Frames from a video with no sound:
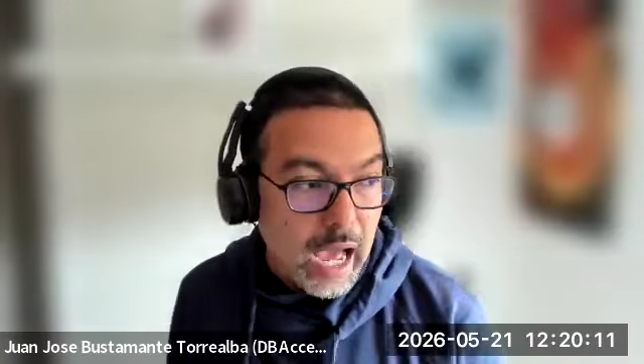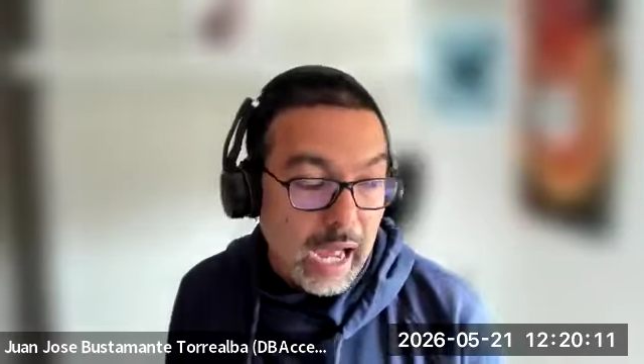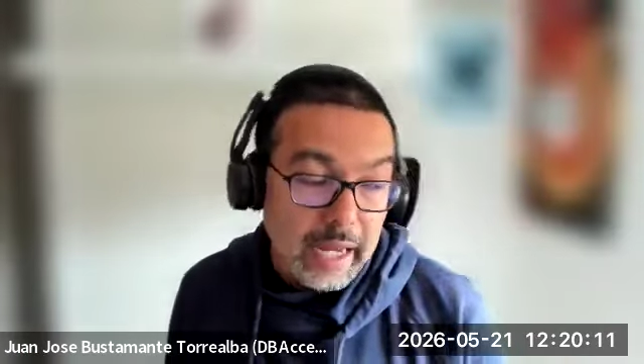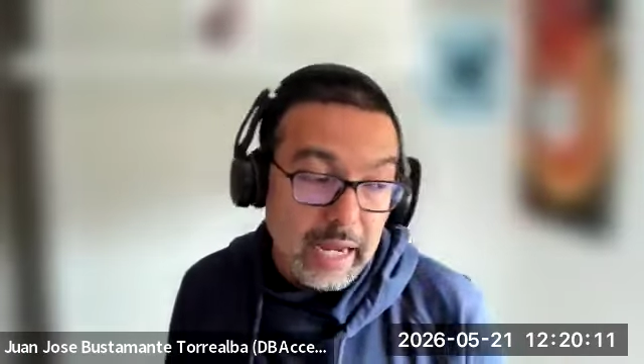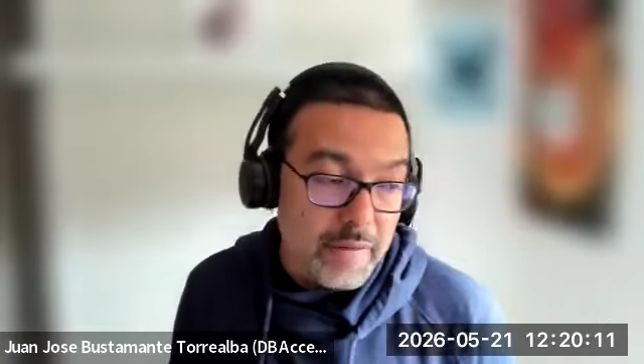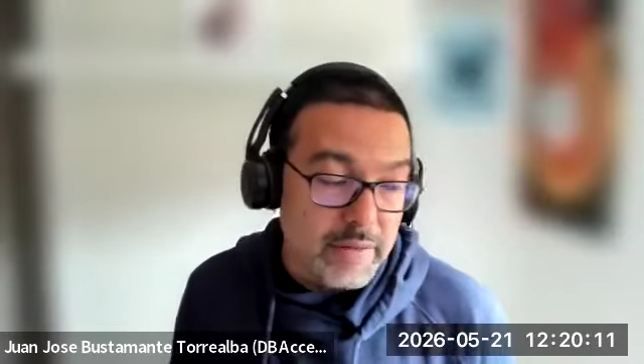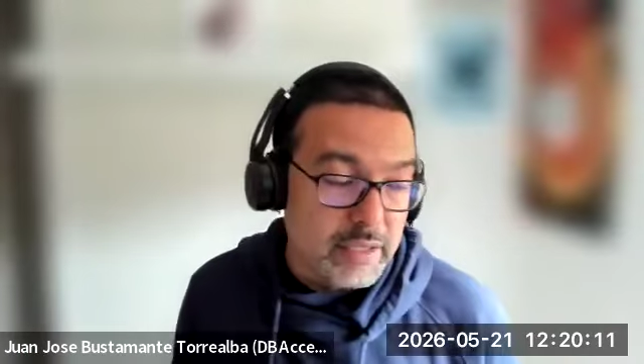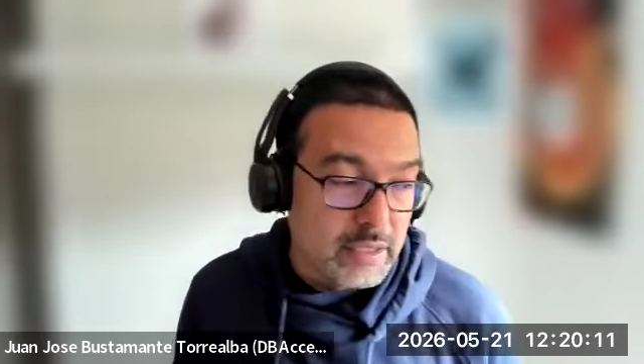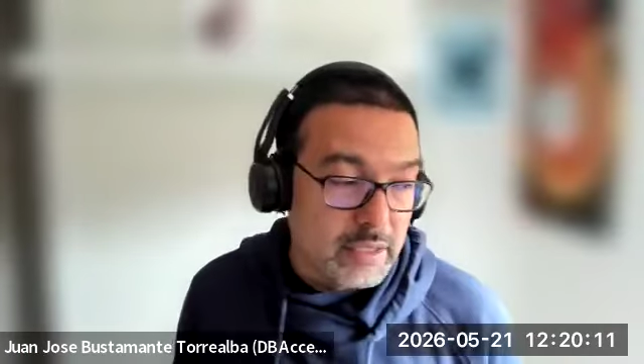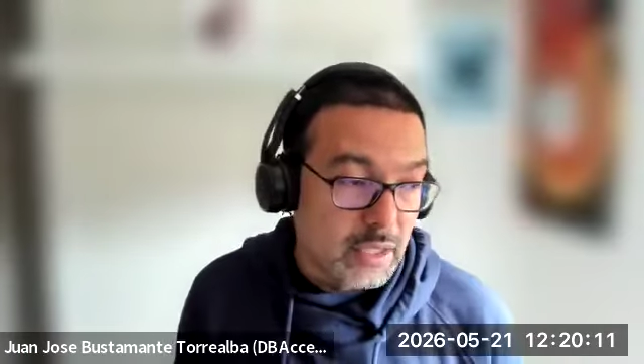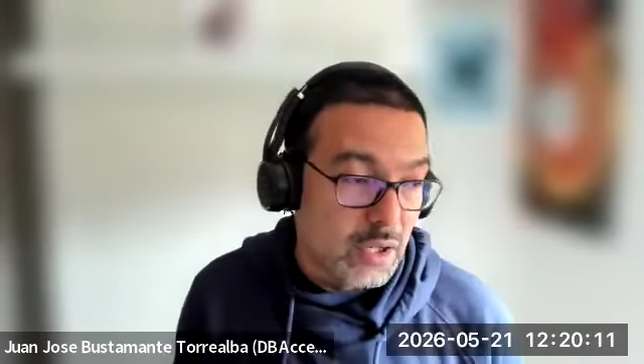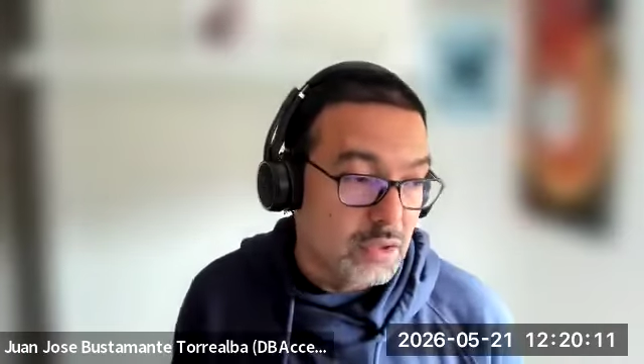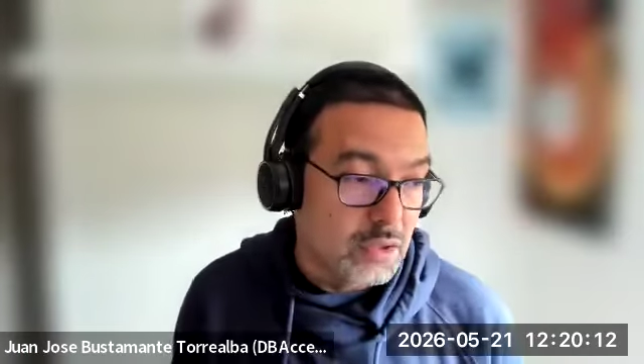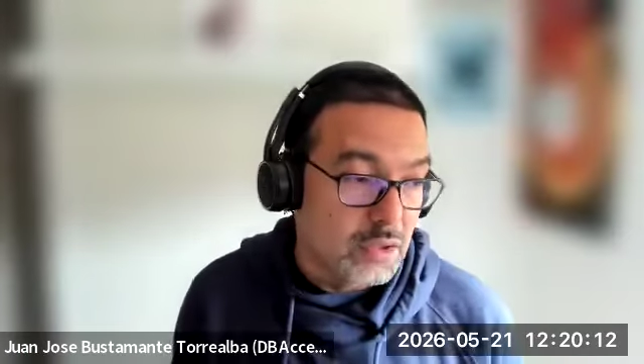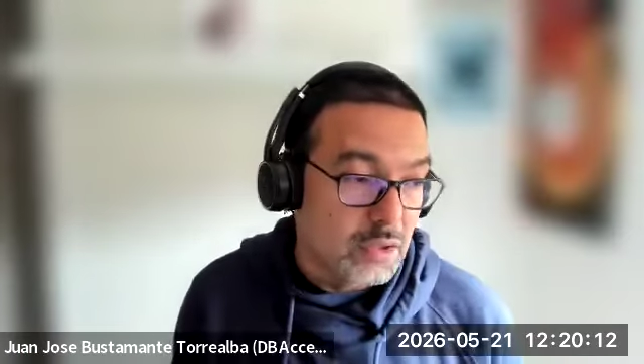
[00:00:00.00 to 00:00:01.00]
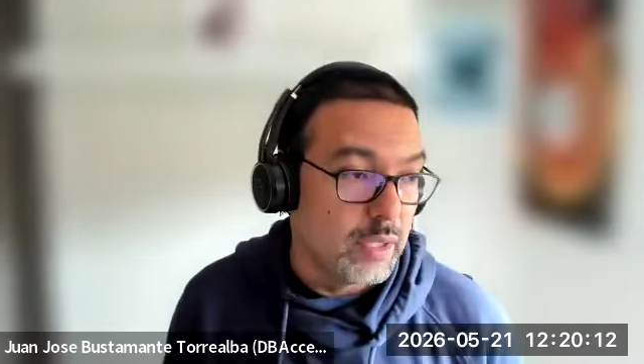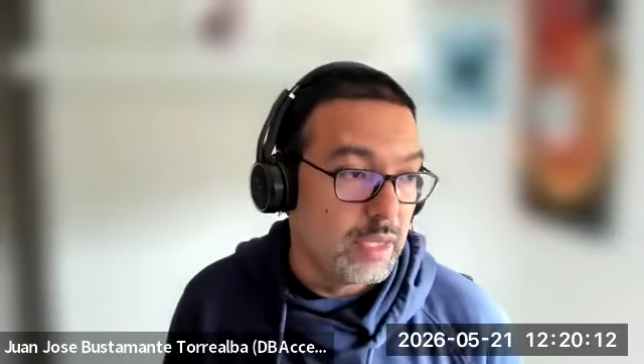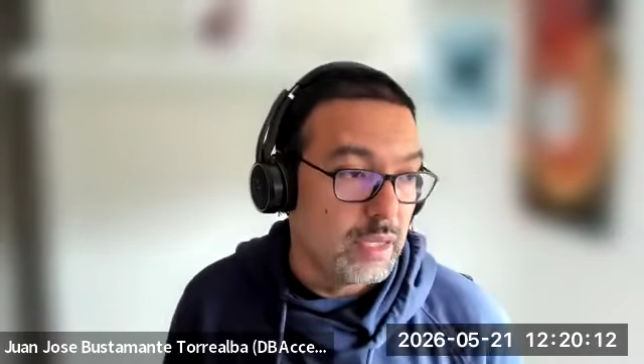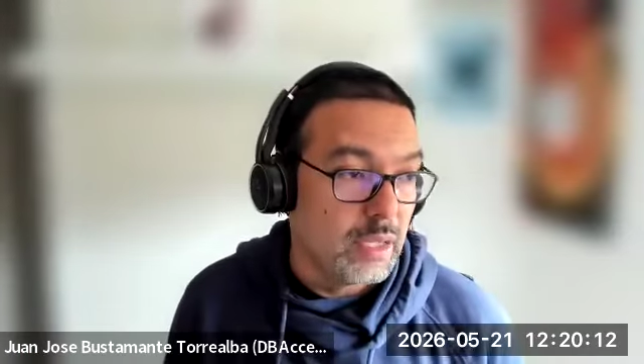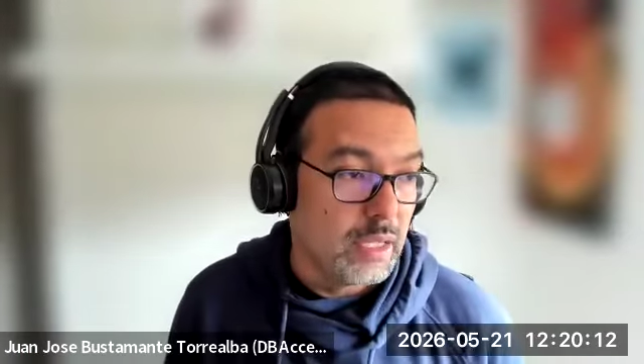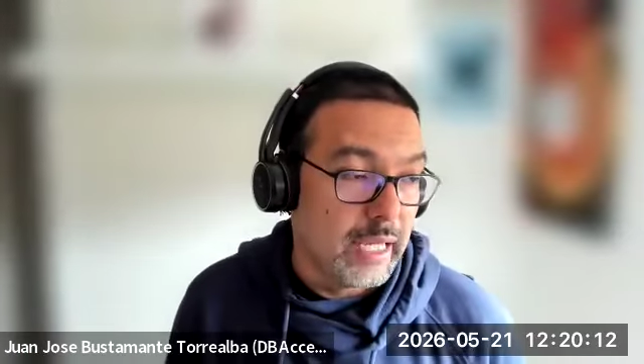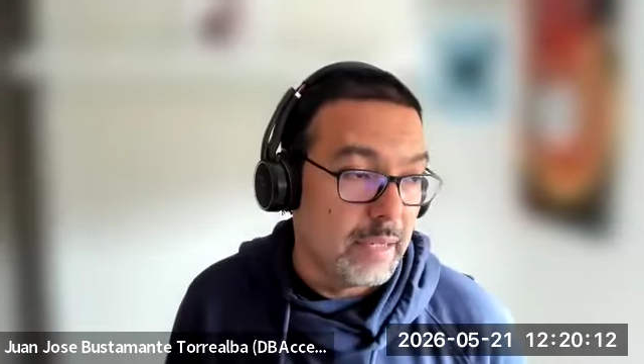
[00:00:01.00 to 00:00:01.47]
I haven't discussed
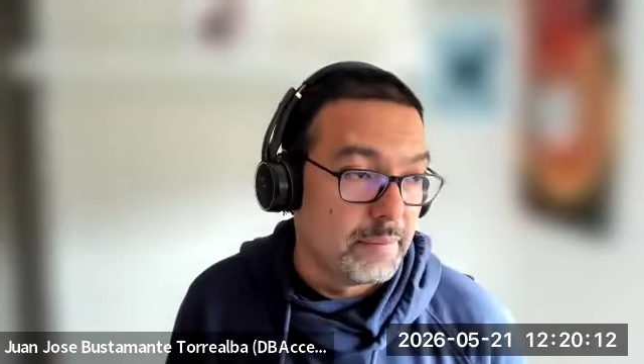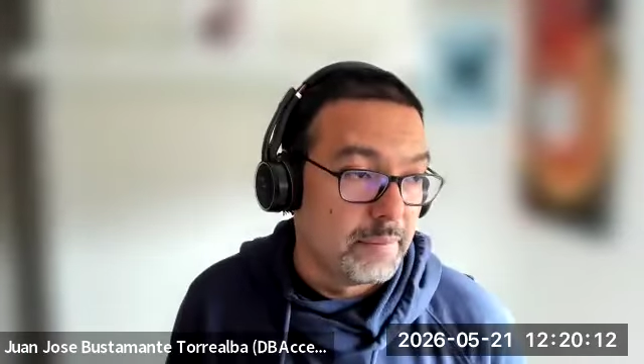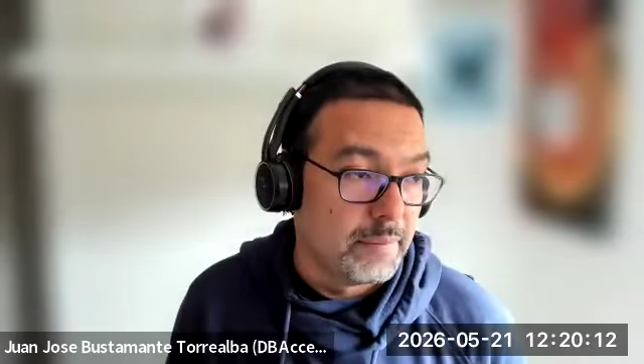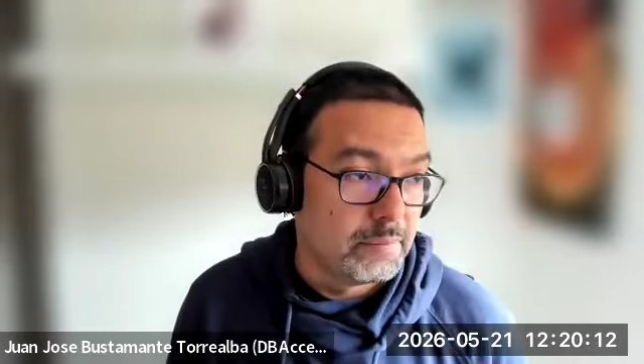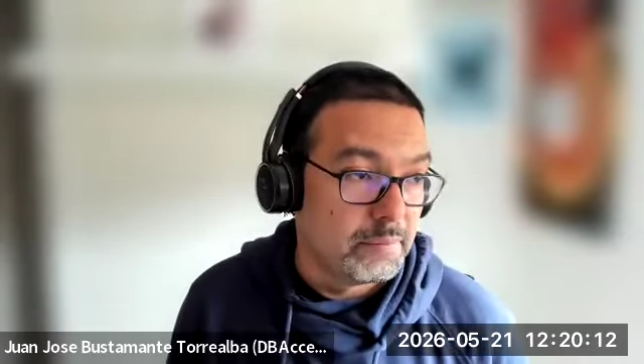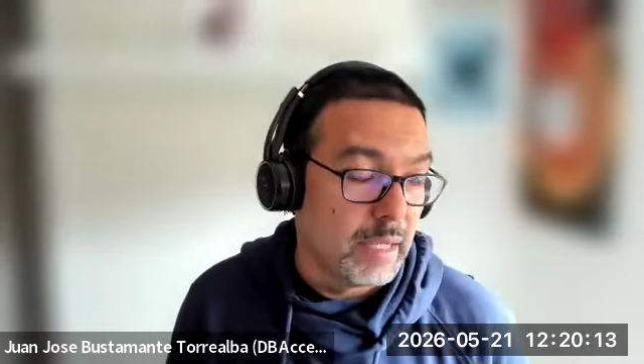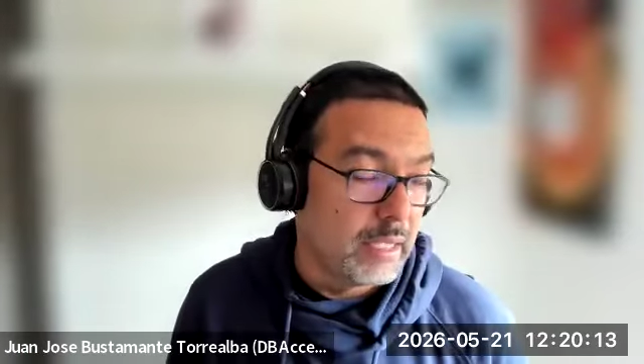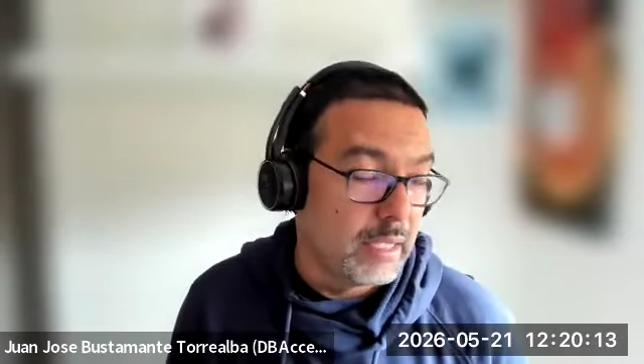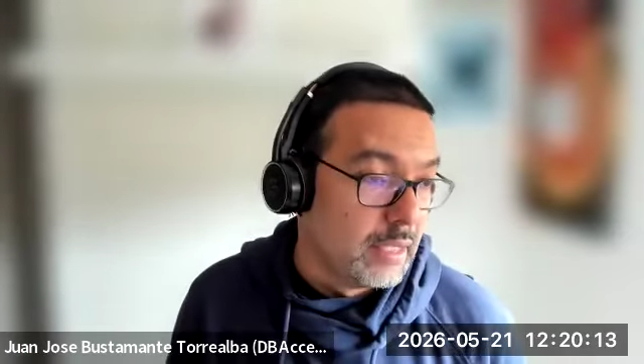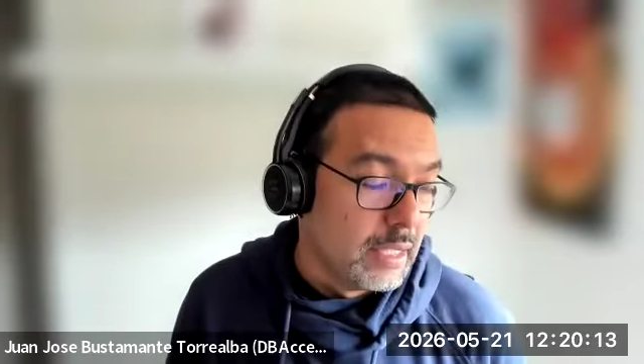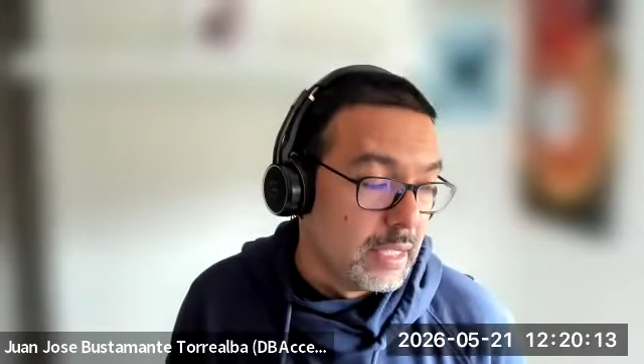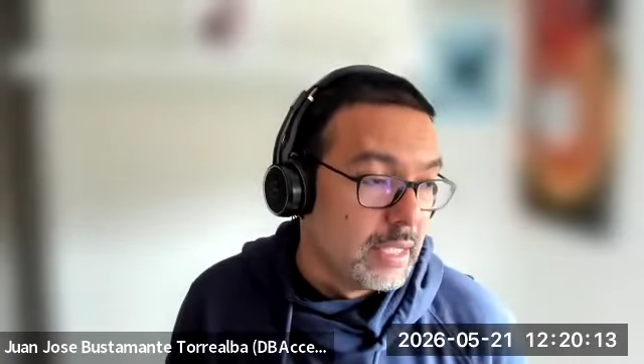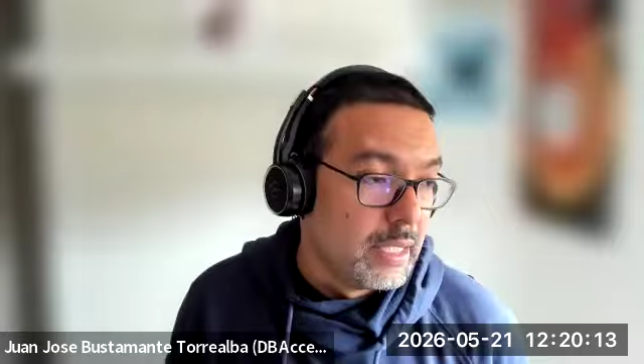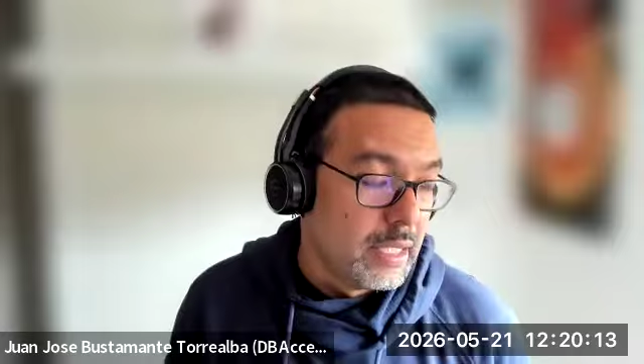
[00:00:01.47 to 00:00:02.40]
with him, but